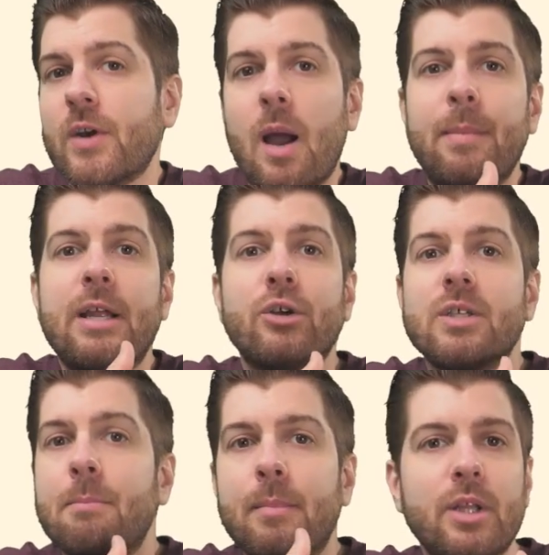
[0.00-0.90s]
if a company
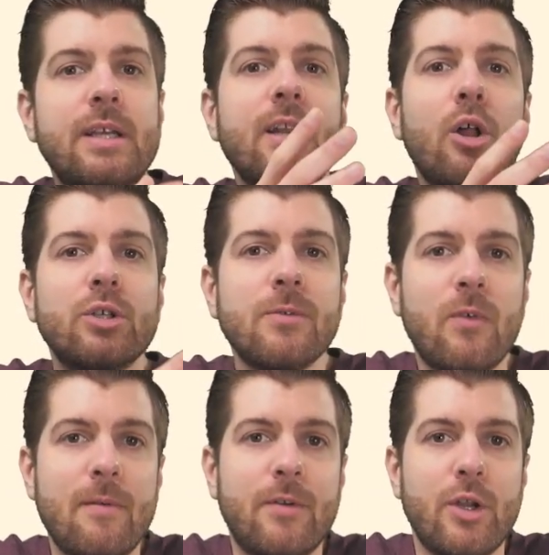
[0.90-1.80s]
earns $1 million of
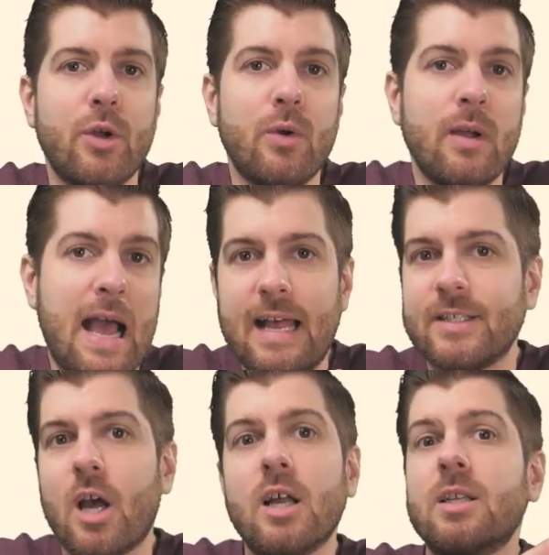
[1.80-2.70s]
revenue,
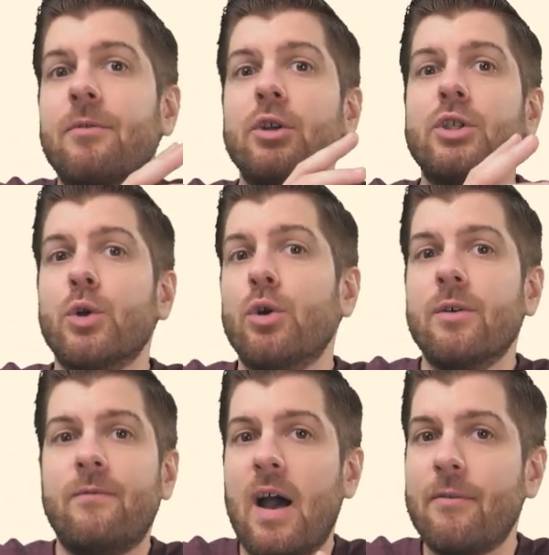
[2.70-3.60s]
has cost of goods sold
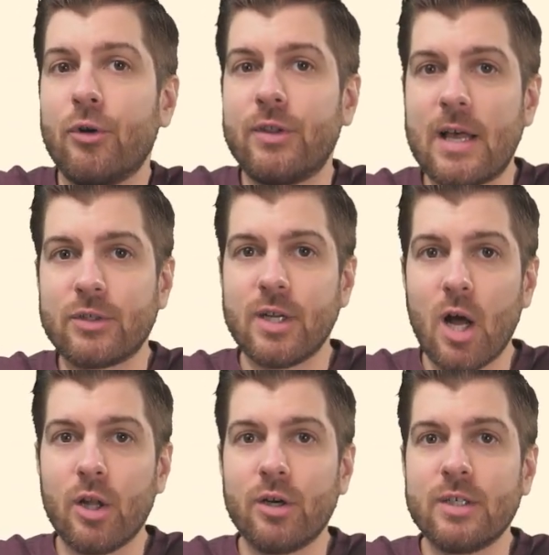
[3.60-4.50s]
of
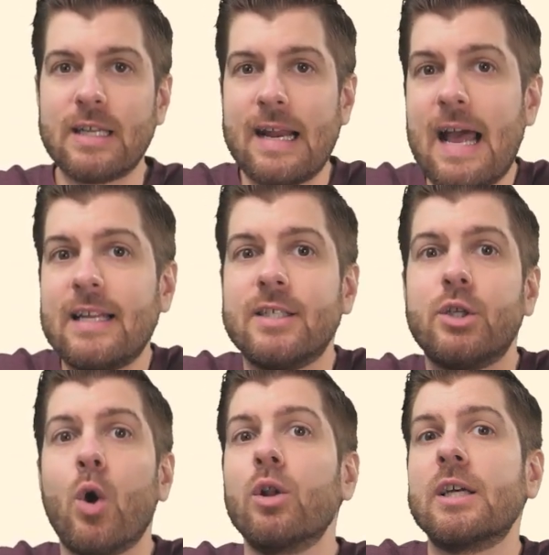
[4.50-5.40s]
$500,000, and has
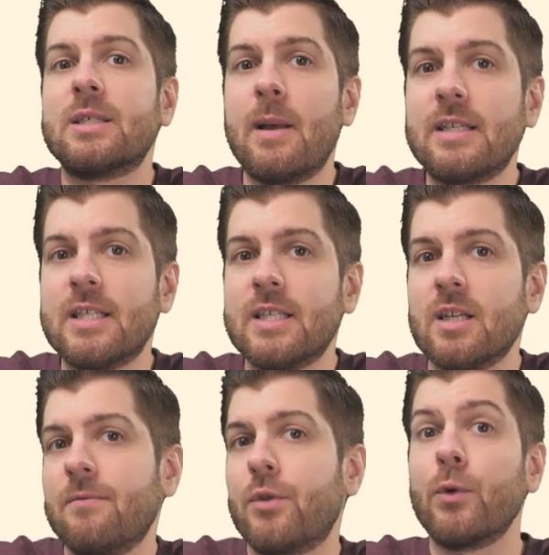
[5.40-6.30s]
total
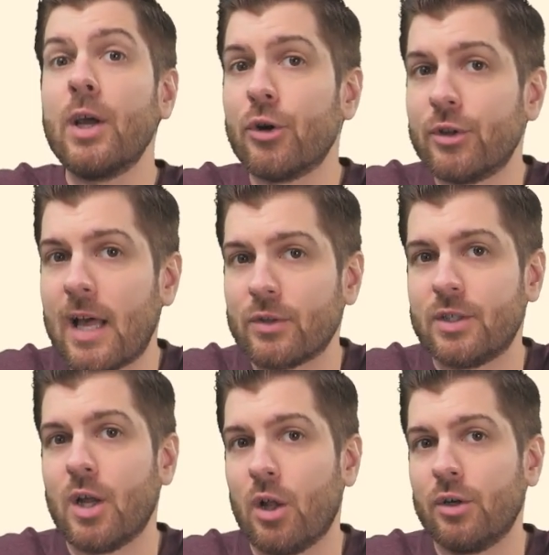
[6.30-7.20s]
expenses of
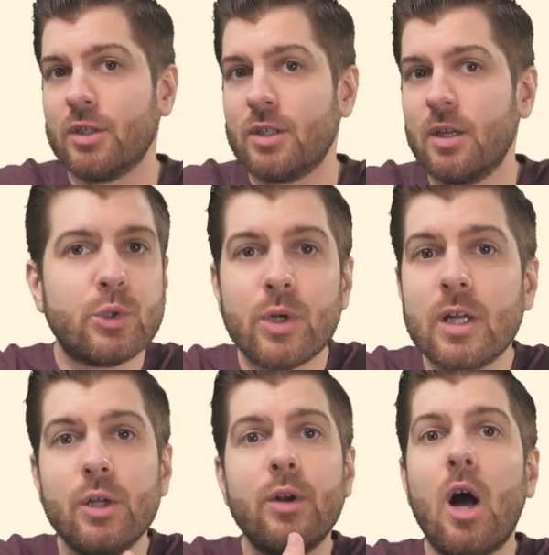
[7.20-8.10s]
$300,000, which would
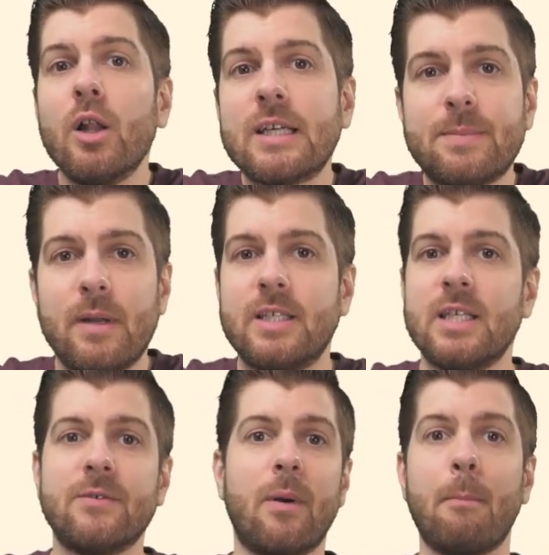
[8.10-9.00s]
include all
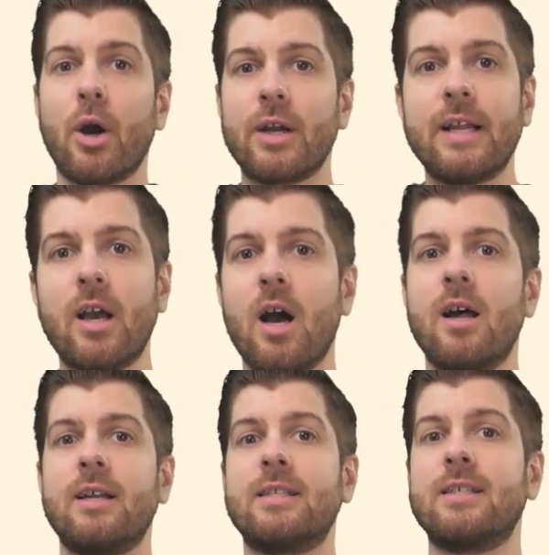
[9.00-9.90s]
expenses from marketing
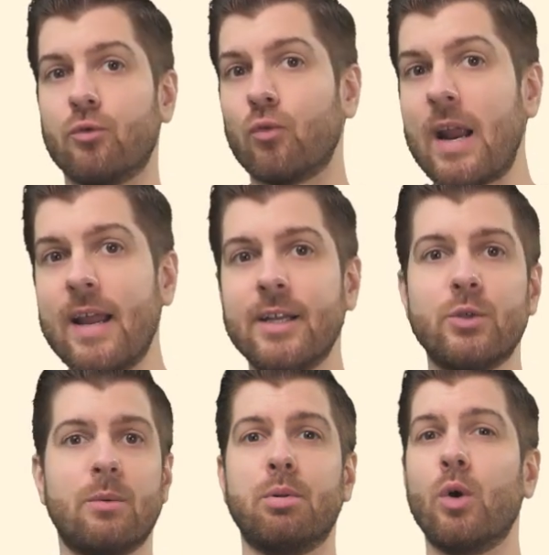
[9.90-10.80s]
costs to rent
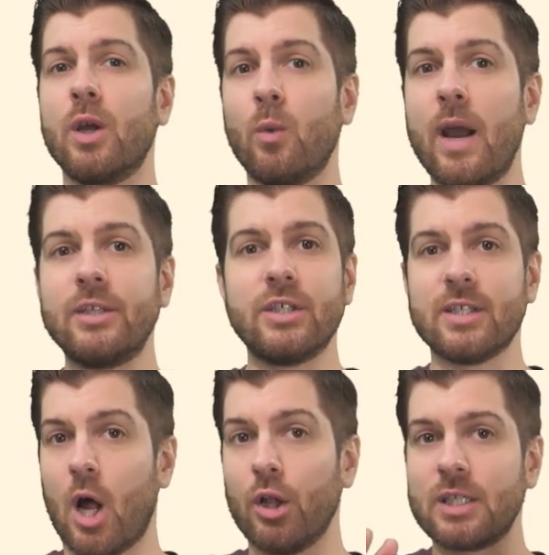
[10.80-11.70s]
to employee
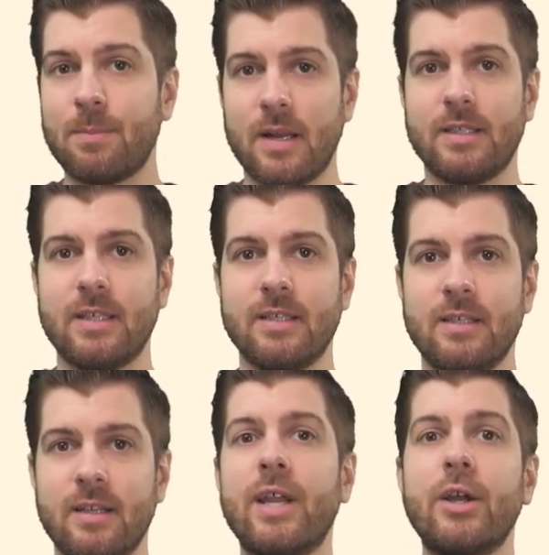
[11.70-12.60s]
wages, all
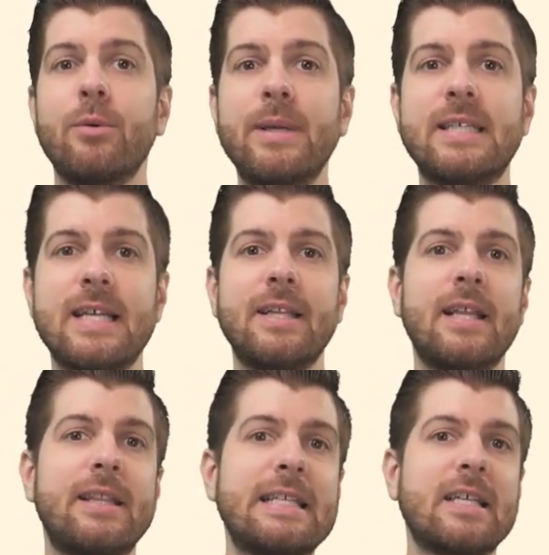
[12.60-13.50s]
expenses, well then it could be said
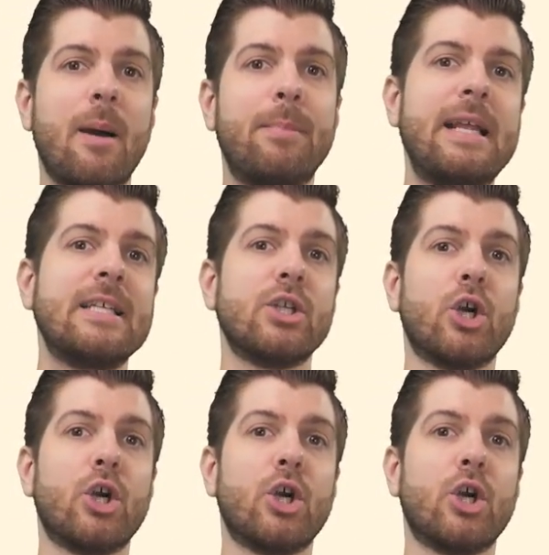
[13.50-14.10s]
that this company has